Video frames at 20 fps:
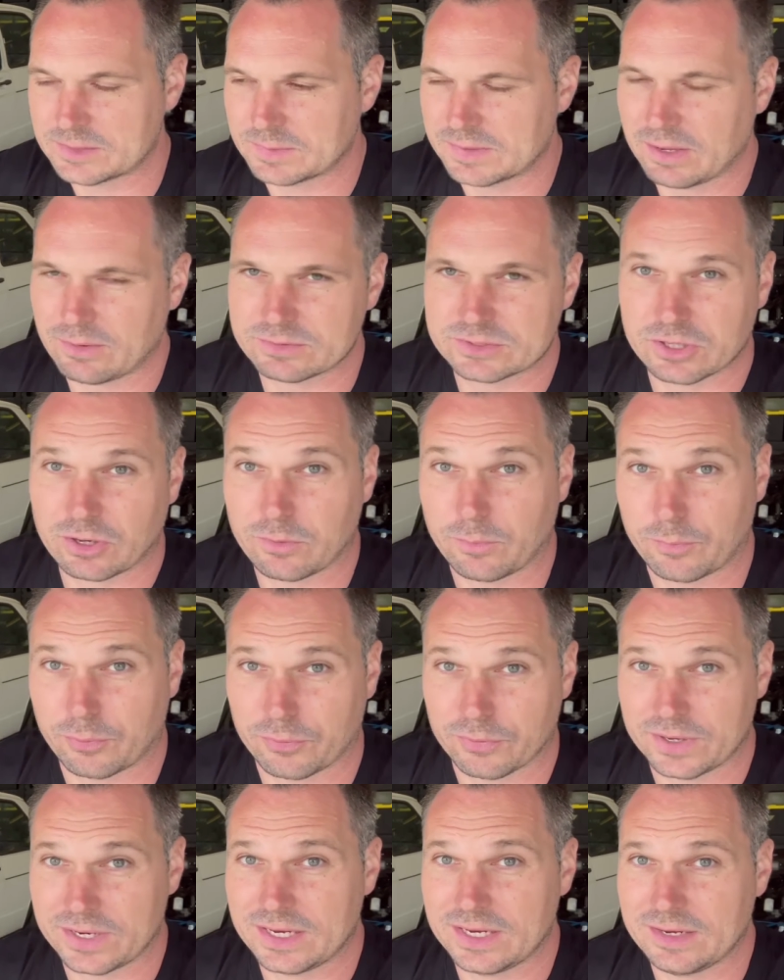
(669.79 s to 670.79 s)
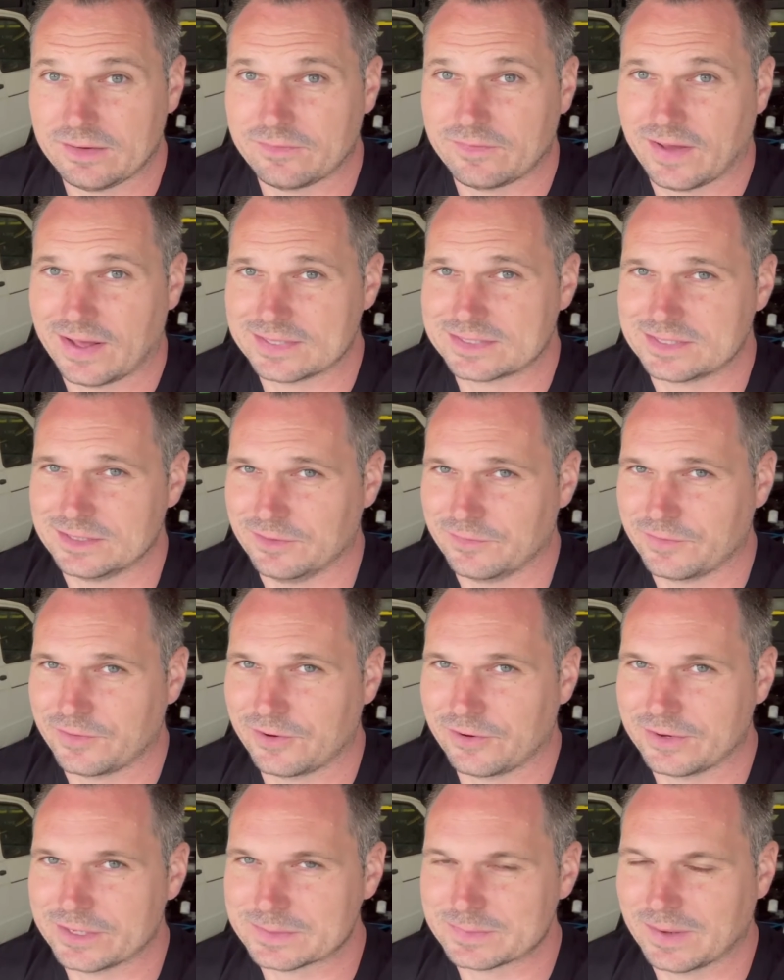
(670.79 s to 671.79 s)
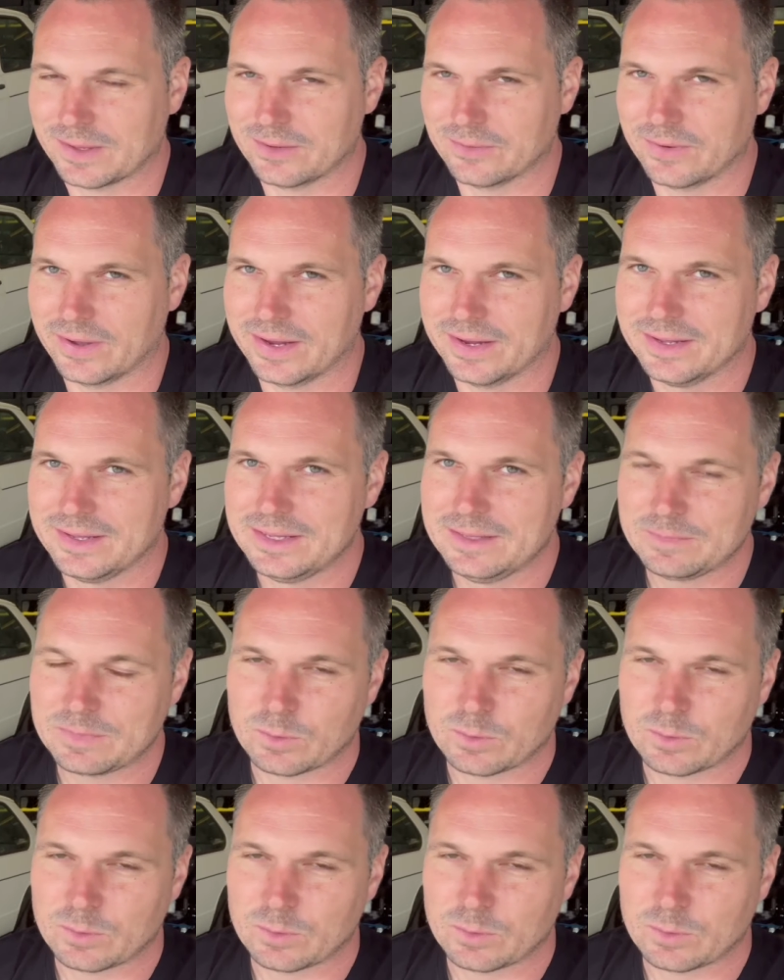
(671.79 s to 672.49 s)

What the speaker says: But that was all pre-Fast and the Furious, by the way.